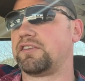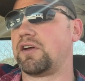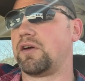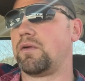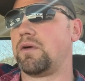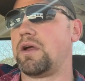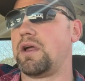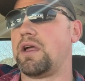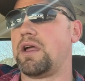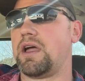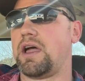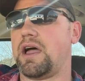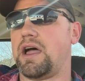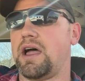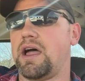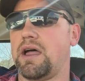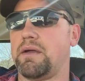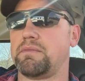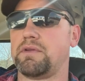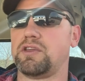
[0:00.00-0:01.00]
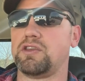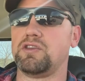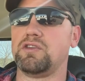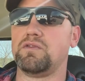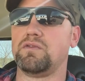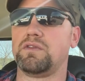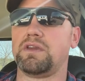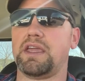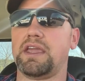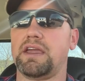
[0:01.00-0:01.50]
so
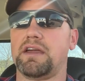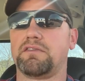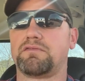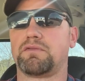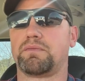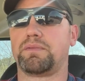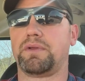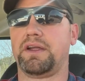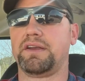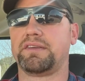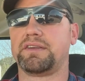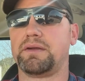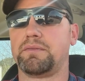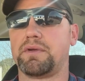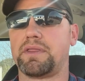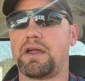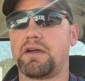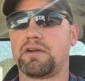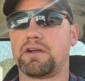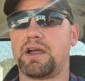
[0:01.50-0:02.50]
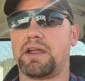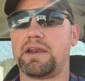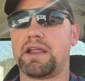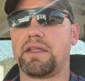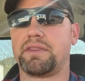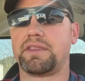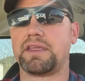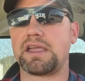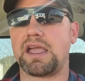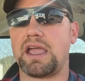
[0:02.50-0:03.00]
you can't replace them without cutting
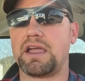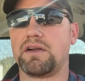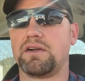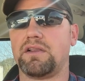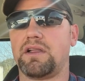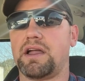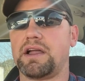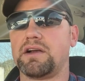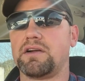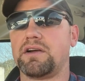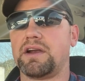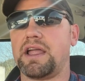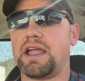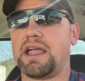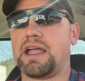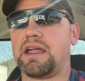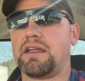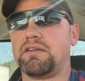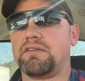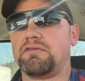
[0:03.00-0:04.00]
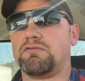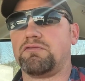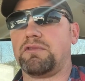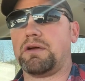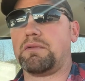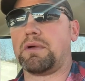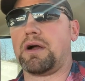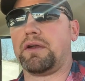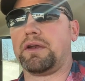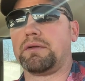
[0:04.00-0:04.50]
out the angle iron and
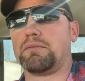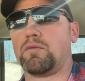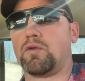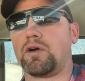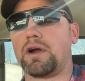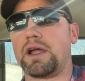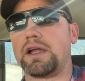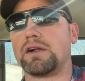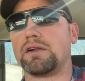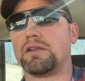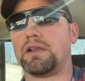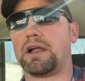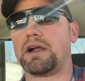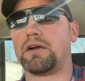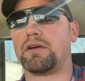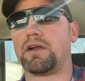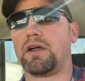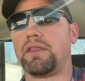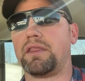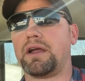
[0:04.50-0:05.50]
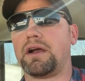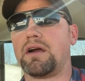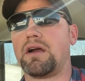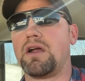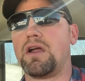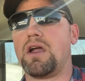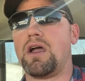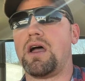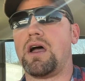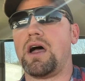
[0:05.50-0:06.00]
re-welding more angle iron on there.
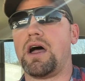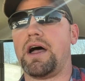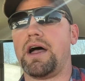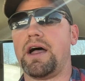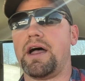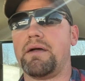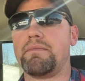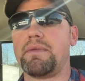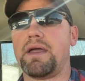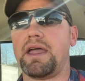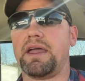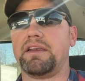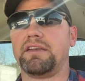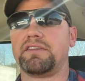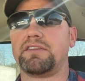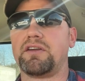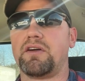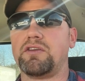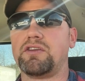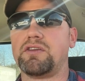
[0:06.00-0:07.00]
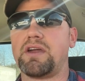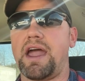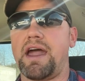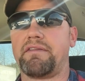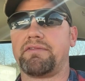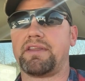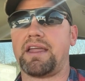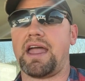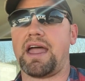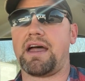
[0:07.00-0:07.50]
And so you
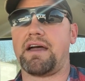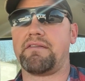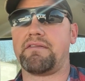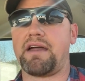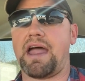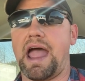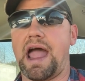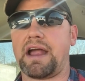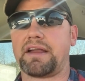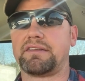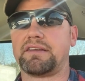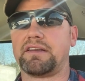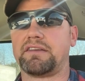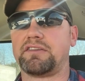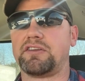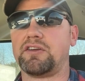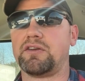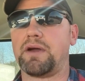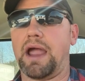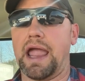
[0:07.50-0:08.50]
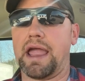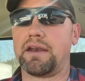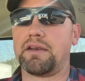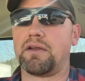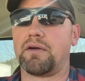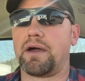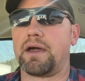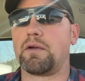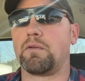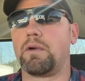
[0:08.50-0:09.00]
have to have access to and
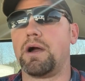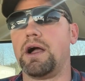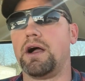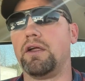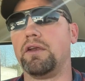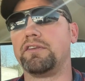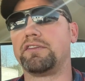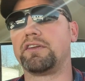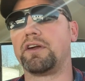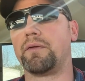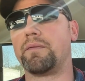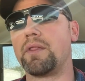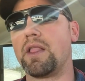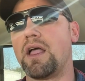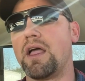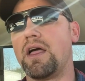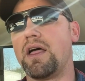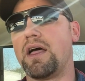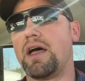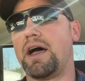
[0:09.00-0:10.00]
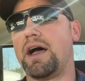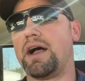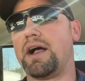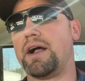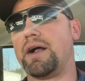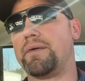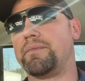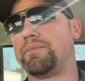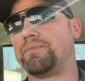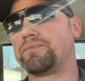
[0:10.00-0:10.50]
know how to weld. So
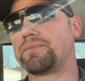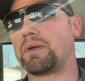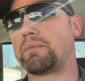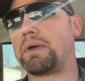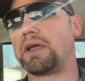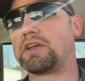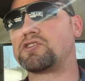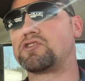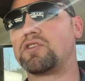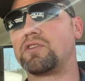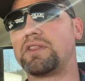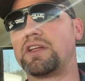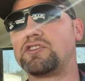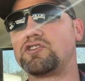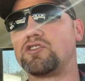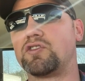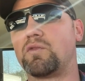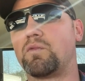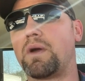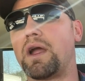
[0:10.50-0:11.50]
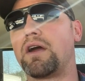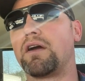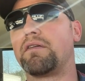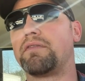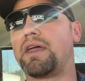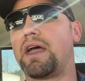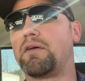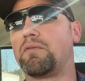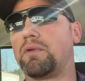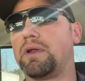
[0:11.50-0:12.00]
make sure that you're aware of
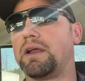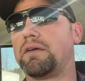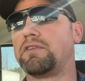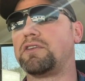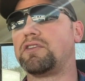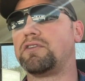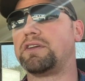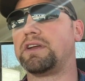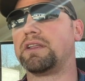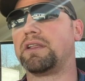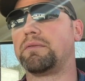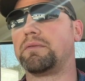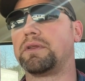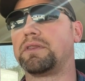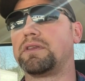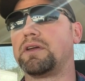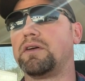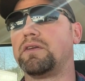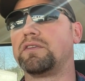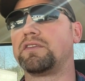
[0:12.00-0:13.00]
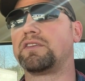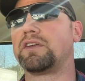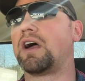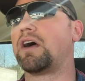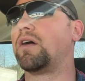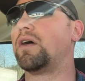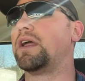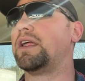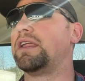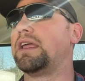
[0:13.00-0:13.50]
that whenever you're dealing with those.
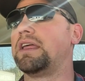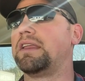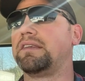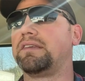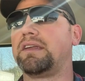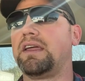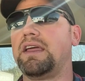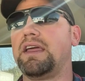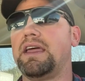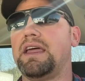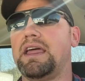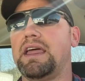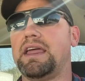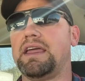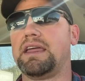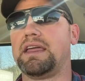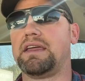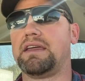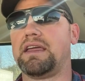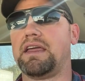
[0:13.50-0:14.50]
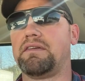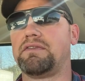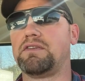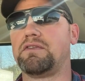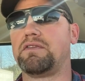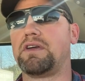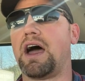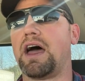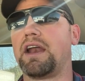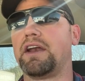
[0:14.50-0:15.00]
So if
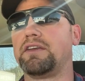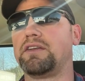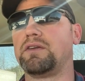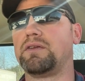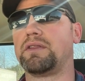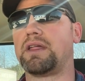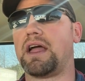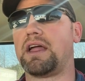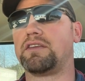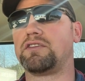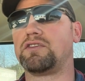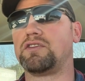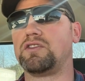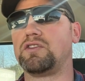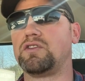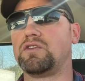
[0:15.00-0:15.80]
you've got to do that,